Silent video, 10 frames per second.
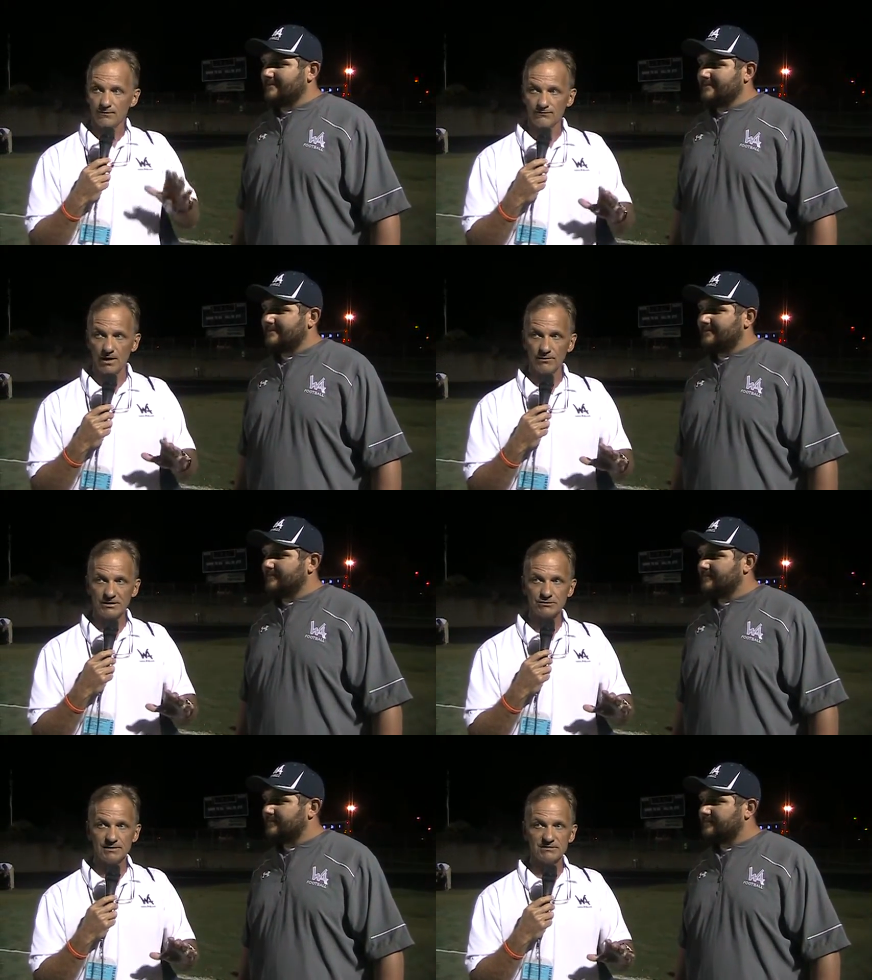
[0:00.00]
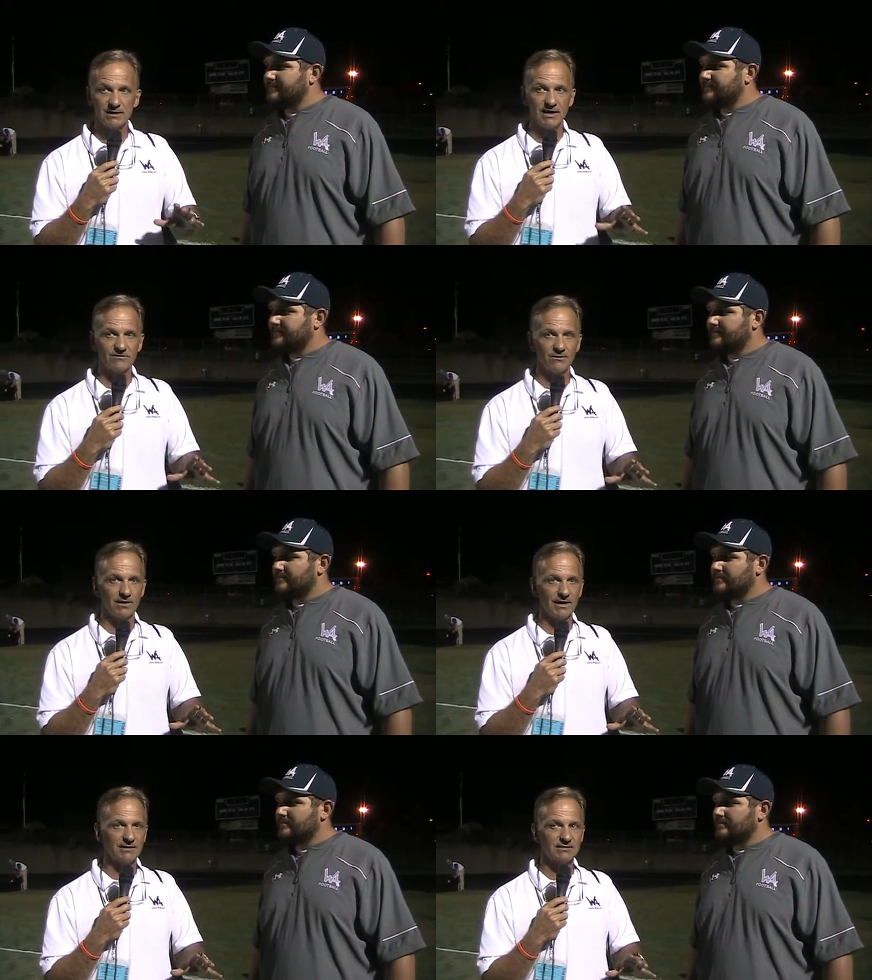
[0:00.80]
Speaker 1: No injuries tonight, from
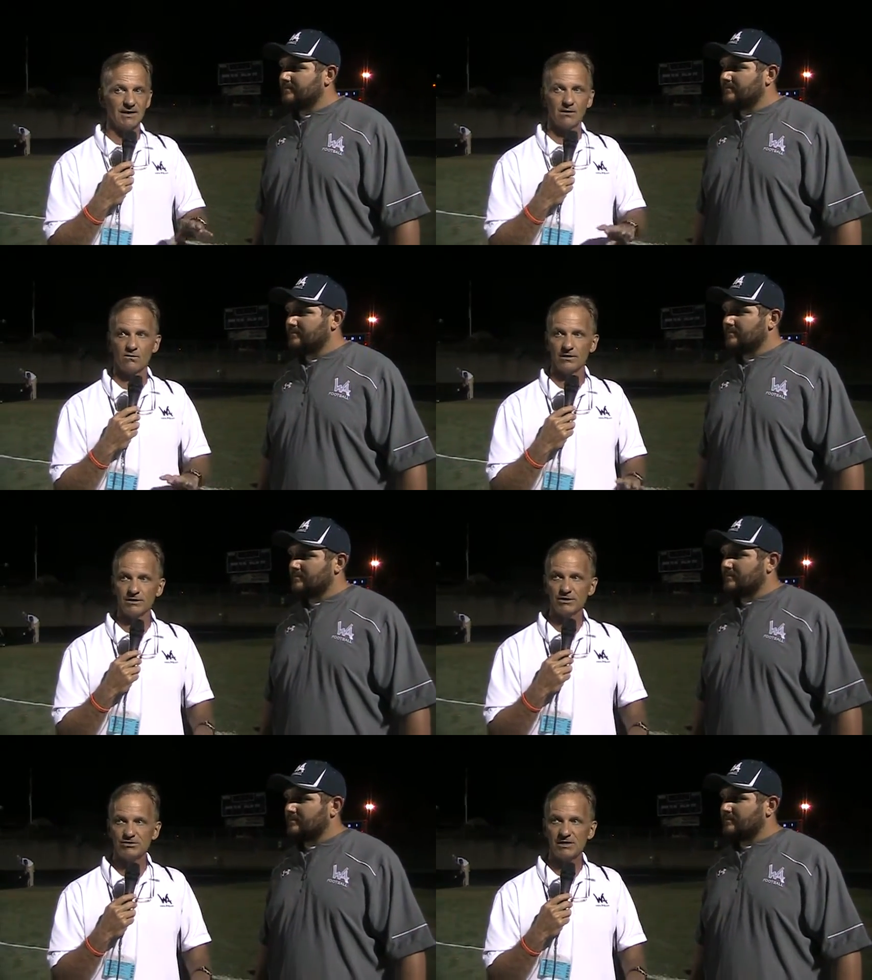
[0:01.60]
what I could tell. We're in good